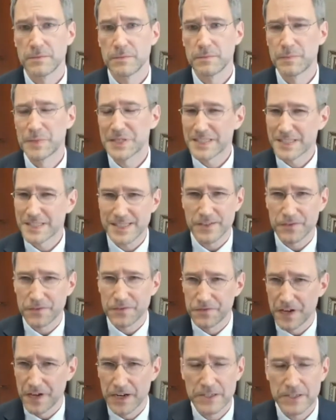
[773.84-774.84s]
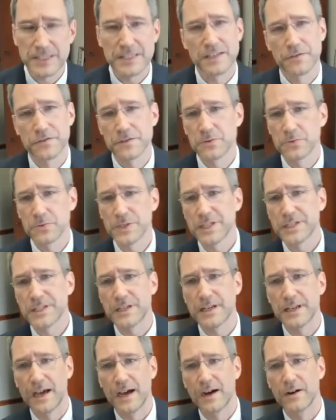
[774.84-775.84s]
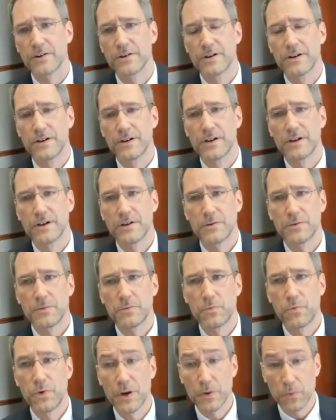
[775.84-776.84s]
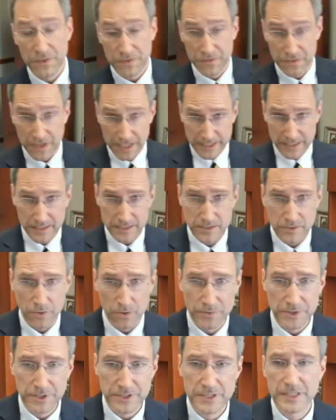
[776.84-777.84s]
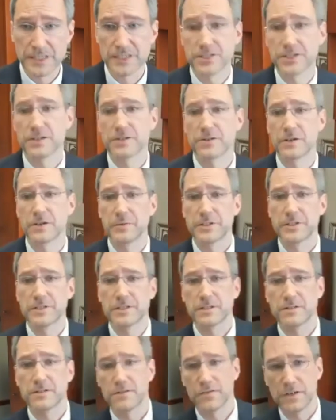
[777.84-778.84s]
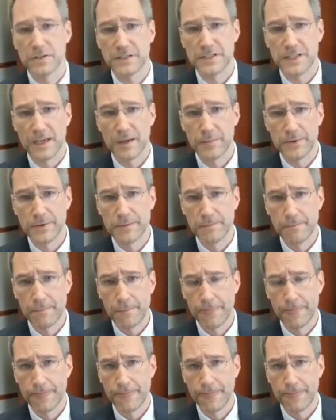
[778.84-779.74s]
But this is a very different region now, where we've got these normalization agreements, for example.